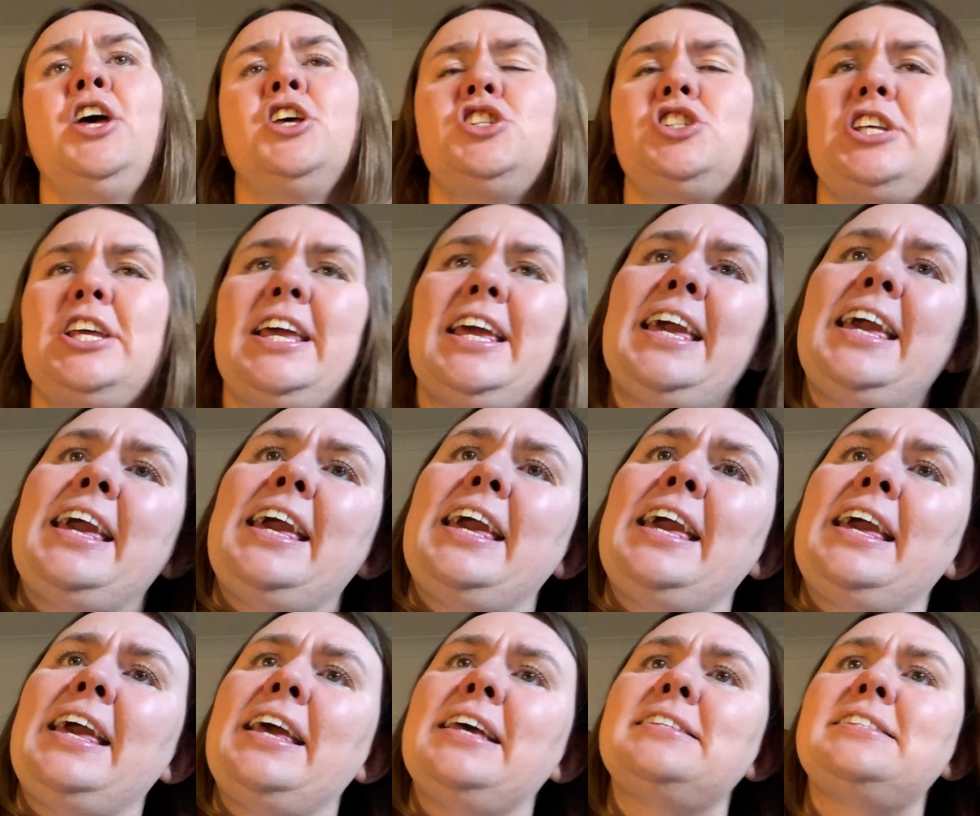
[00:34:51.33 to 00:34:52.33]

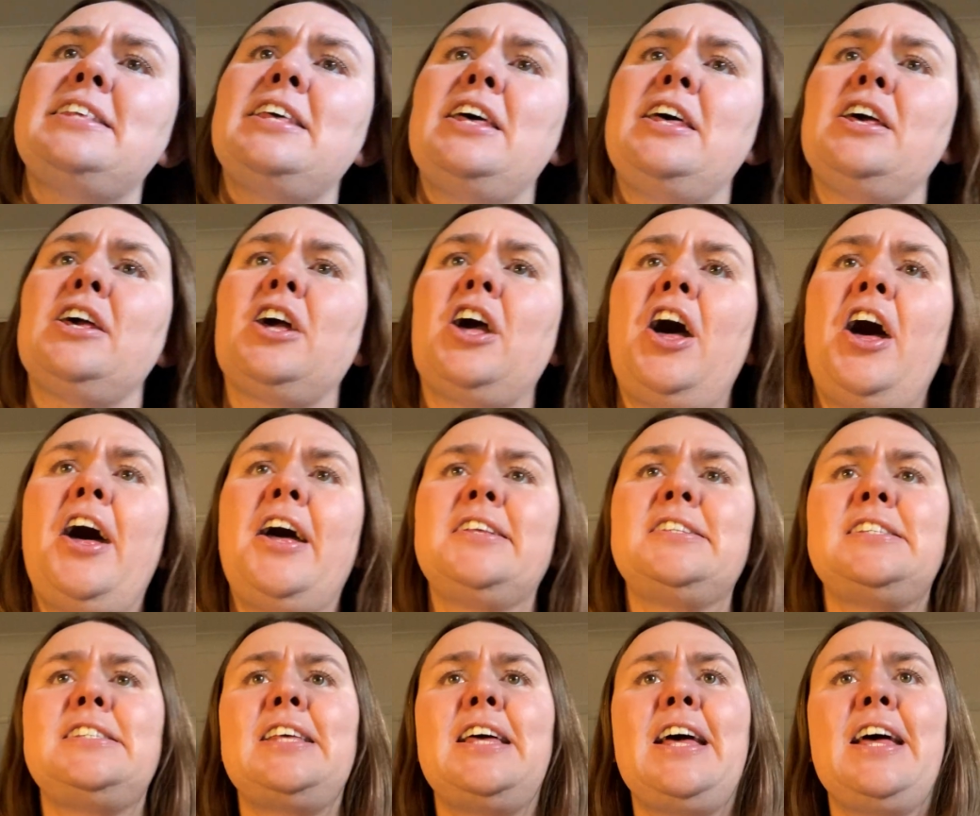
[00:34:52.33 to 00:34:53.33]
She is the
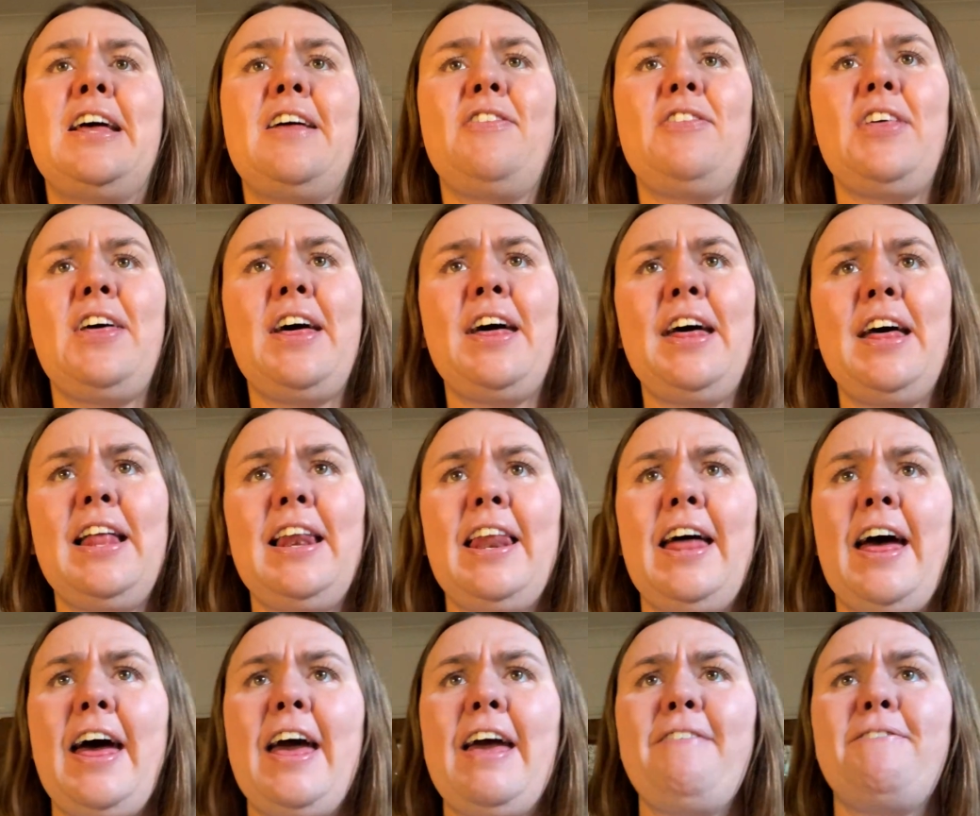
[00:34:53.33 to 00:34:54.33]
constant, the
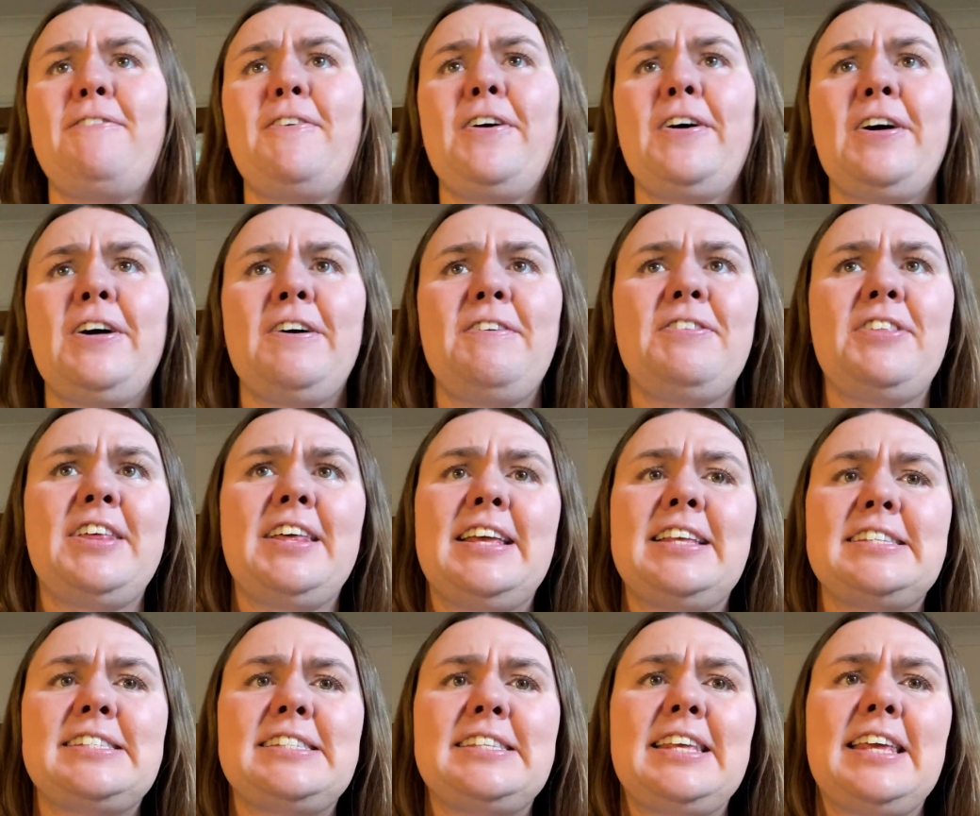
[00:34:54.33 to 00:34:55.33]
life of
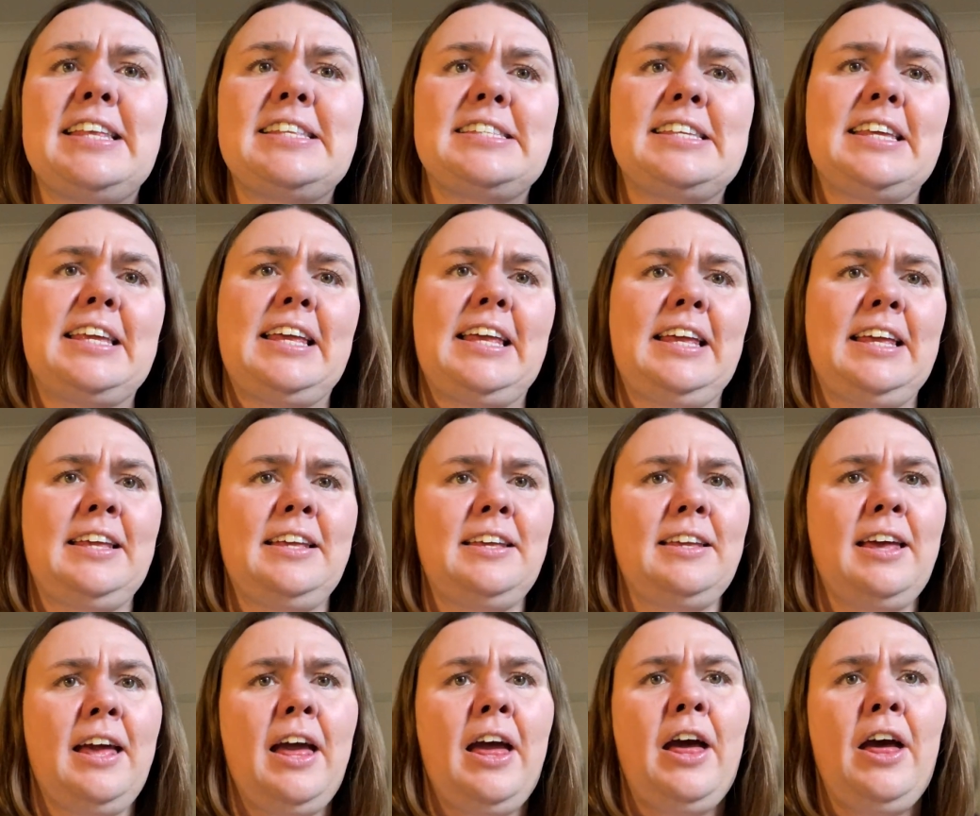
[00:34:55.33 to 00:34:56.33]
the city,
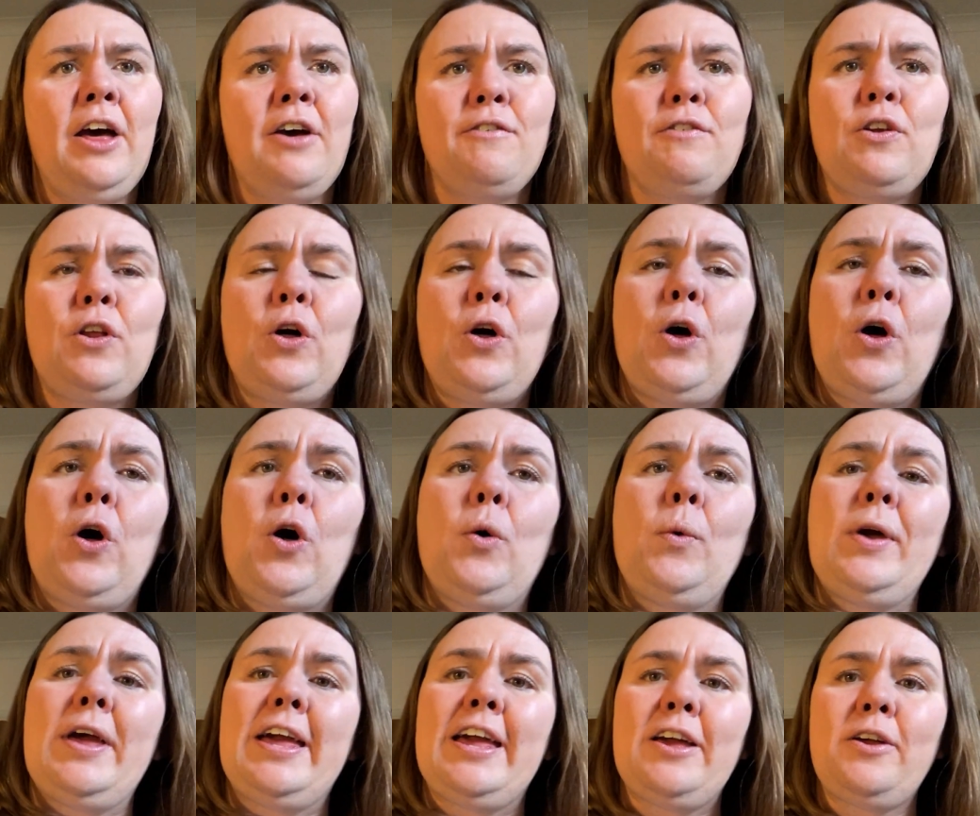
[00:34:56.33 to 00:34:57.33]

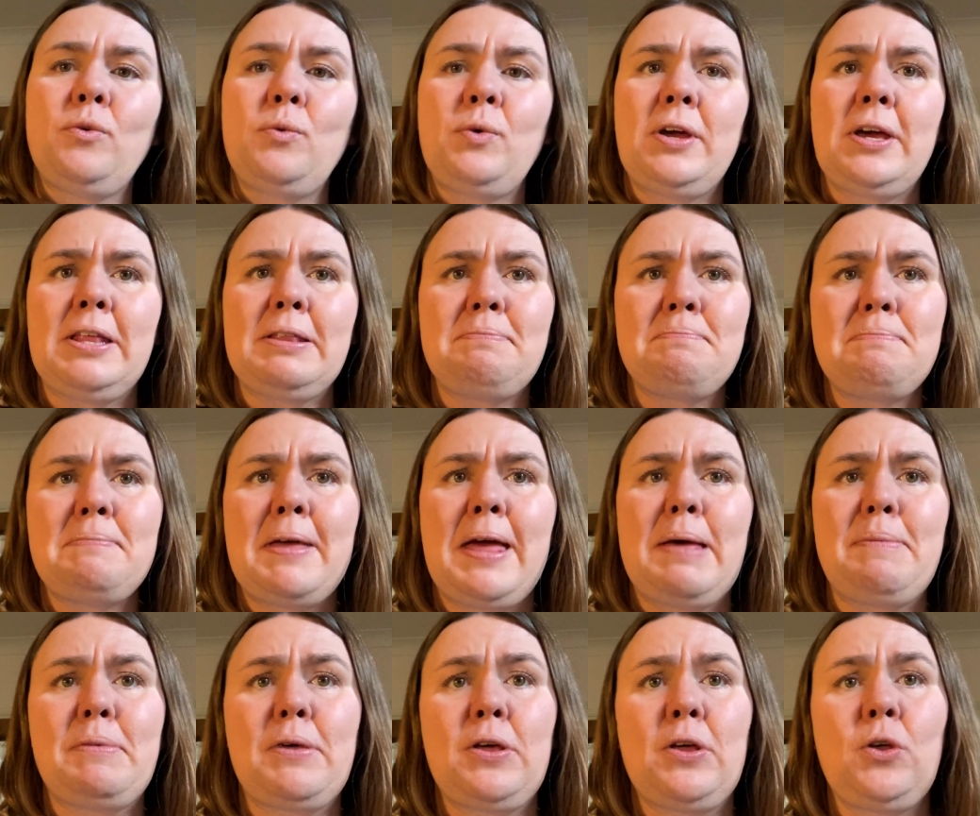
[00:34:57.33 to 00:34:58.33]
flowing with
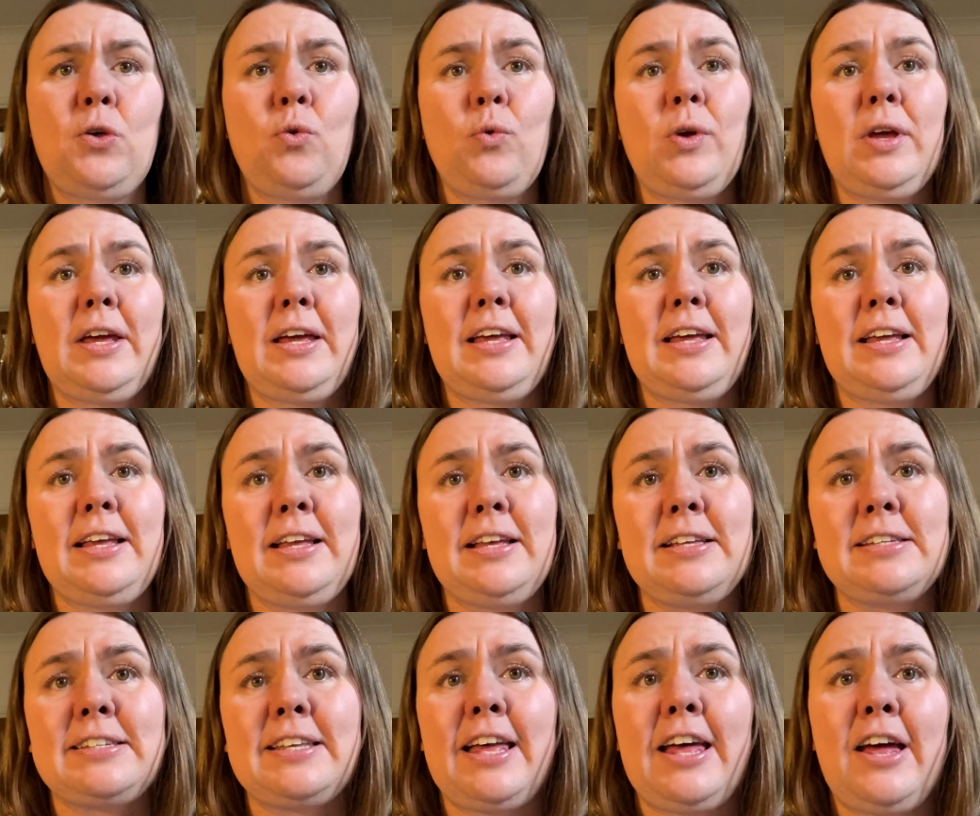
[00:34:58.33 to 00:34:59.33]

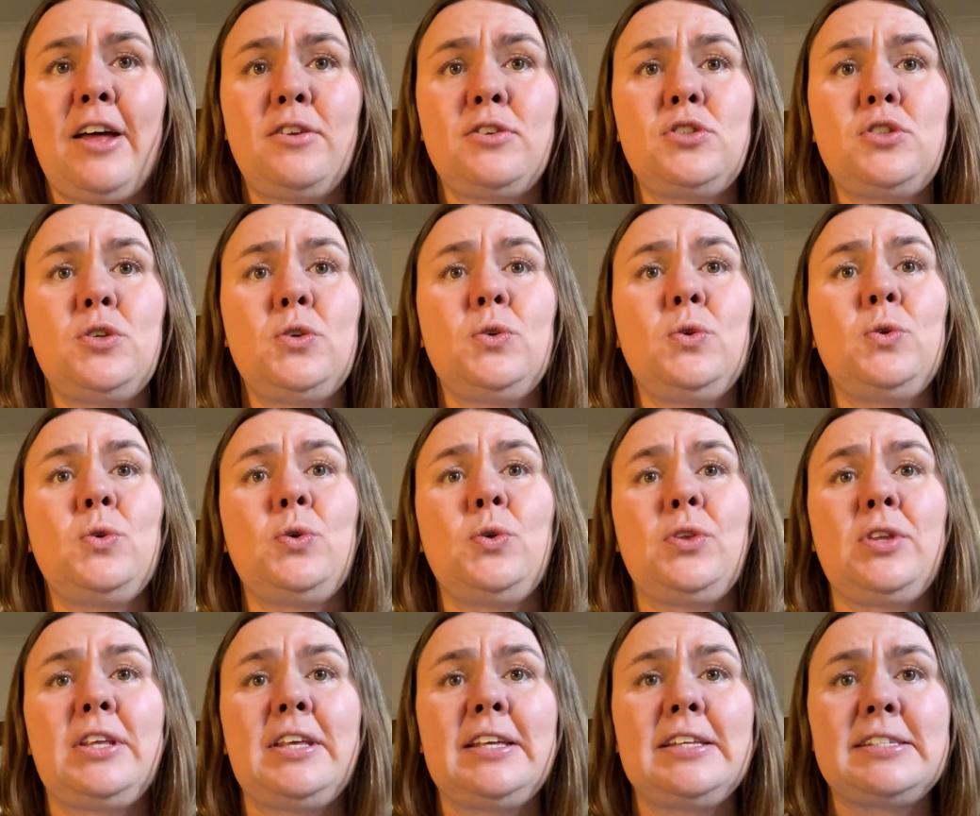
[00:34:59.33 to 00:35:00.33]
memories out to
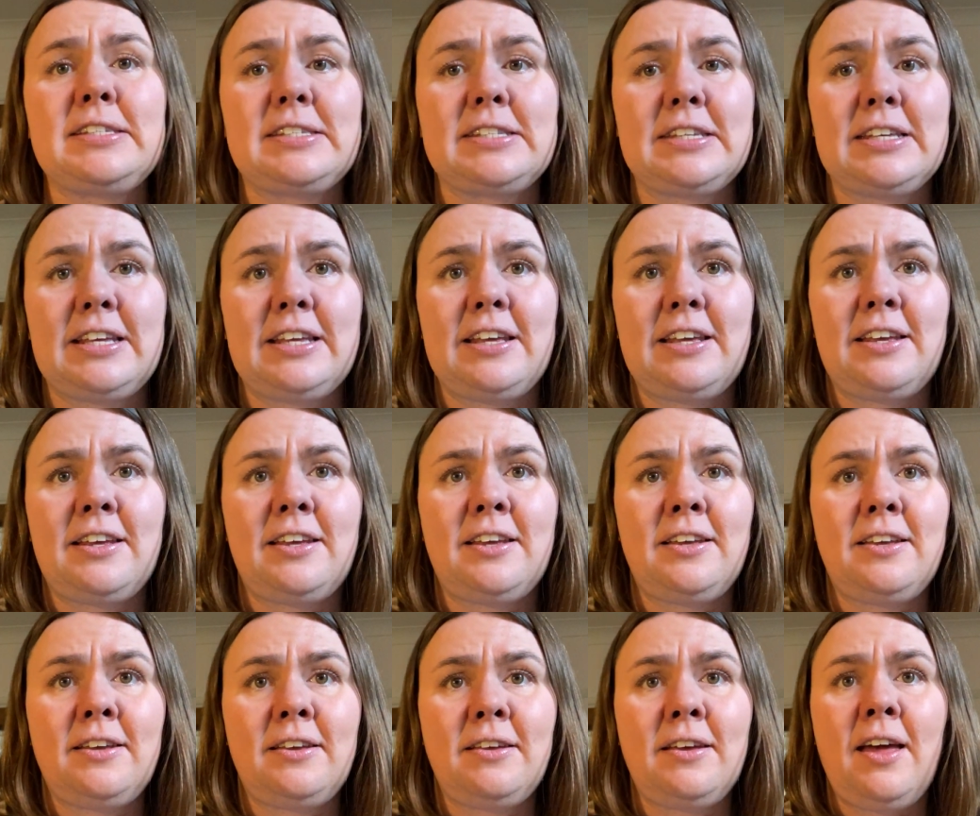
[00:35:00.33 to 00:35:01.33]
the sea.
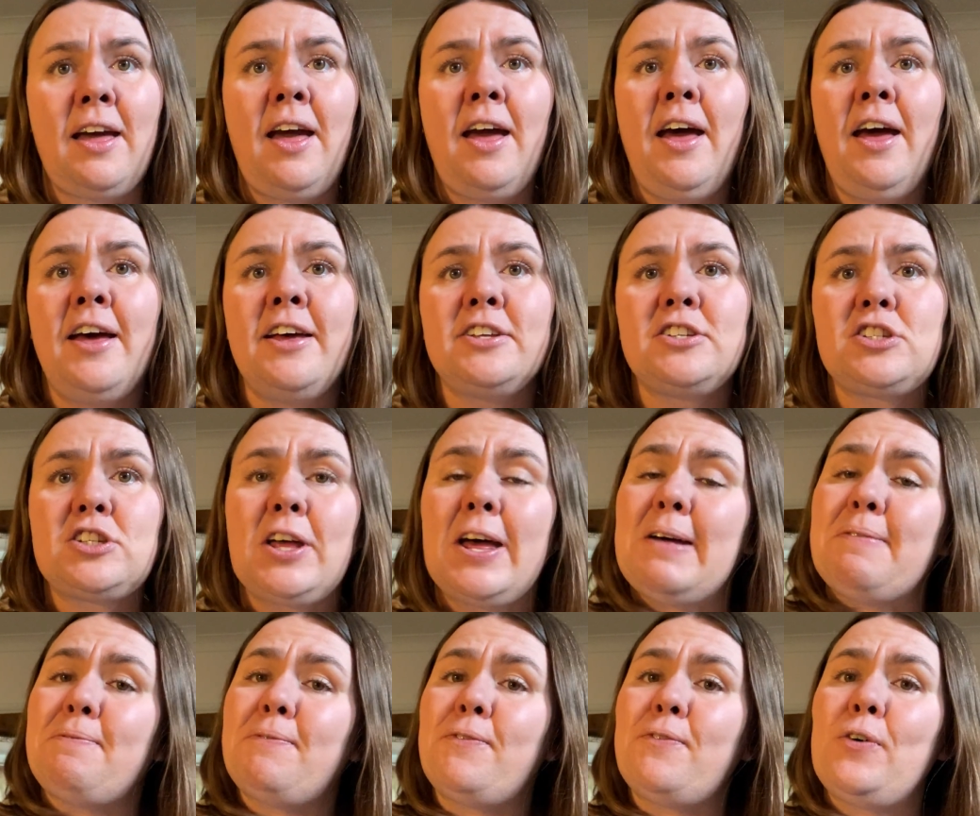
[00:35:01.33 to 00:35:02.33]

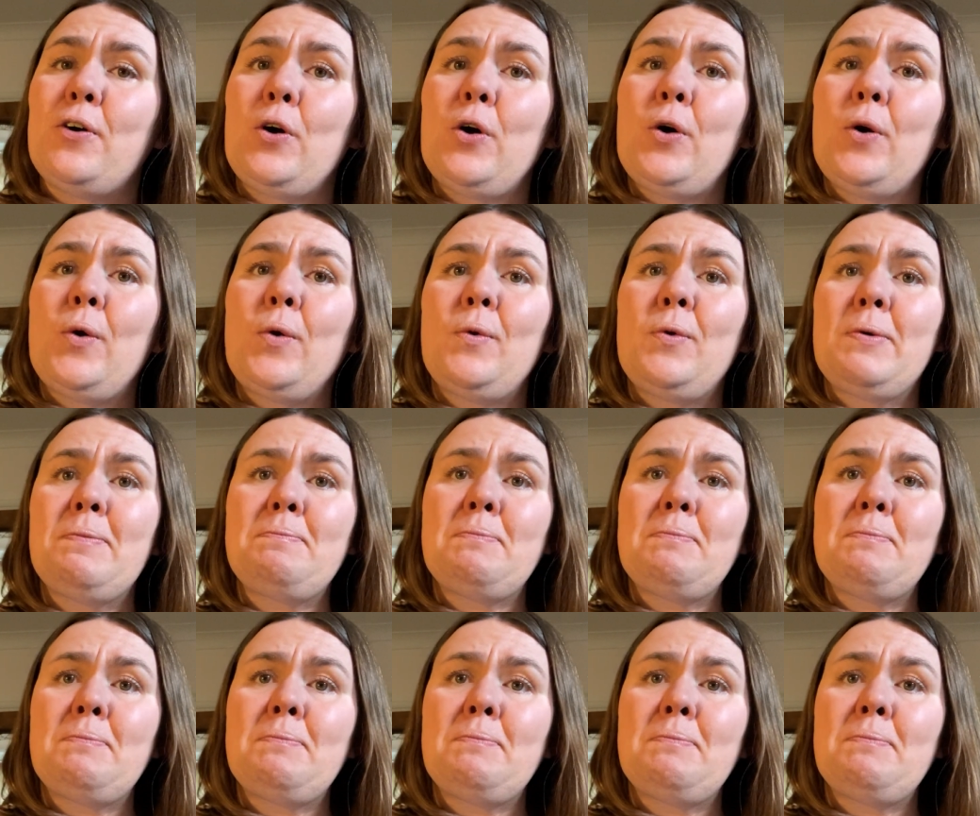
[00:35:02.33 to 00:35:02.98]
Stop for a